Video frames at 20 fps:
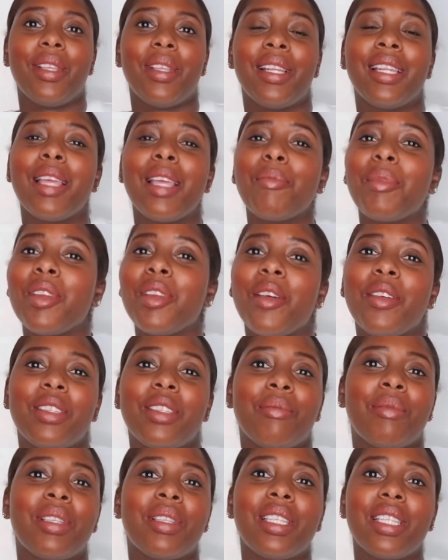Let me know
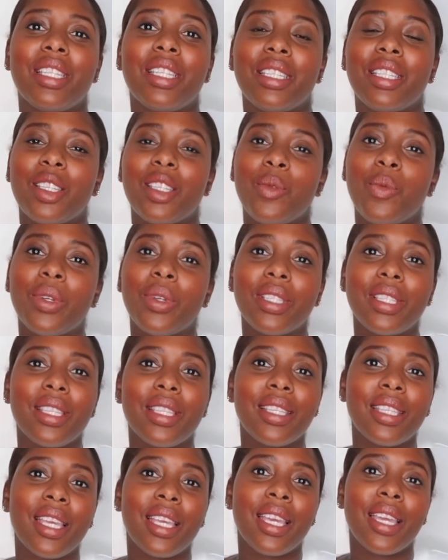some of the dishes that you want to
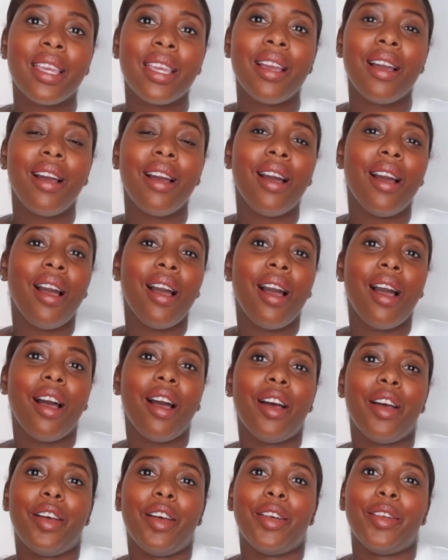see.
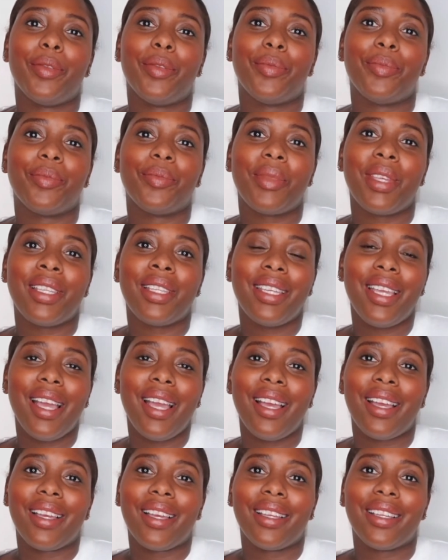And
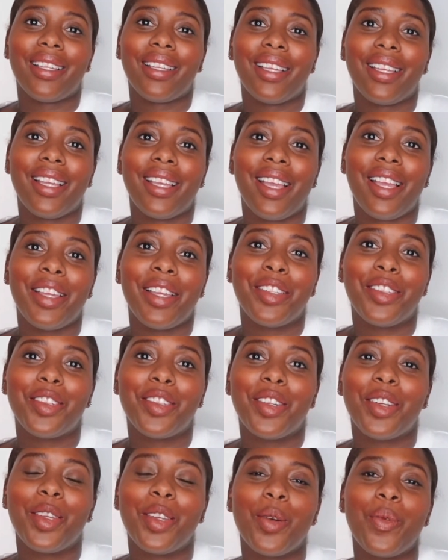yeah,
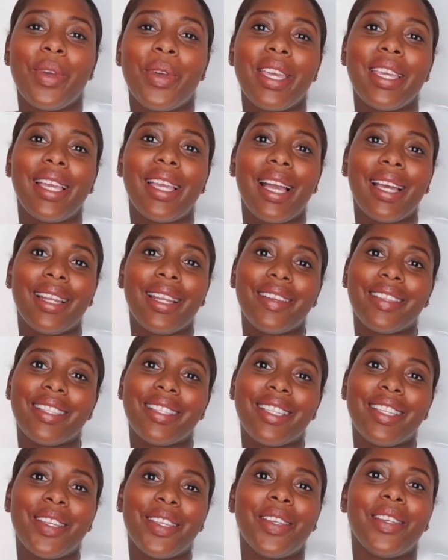enjoy your week, and I'll
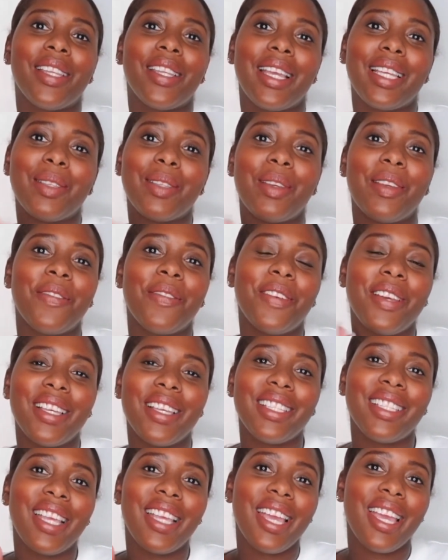see you next week,
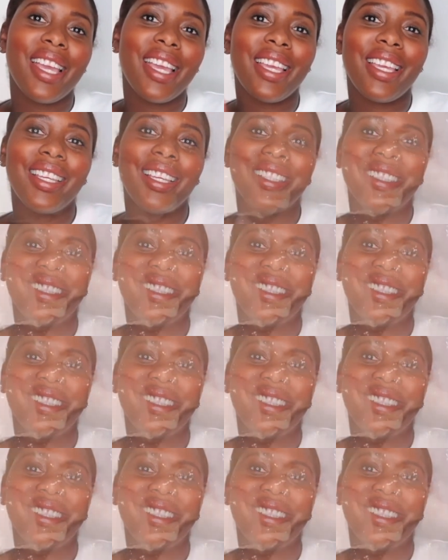Thursday.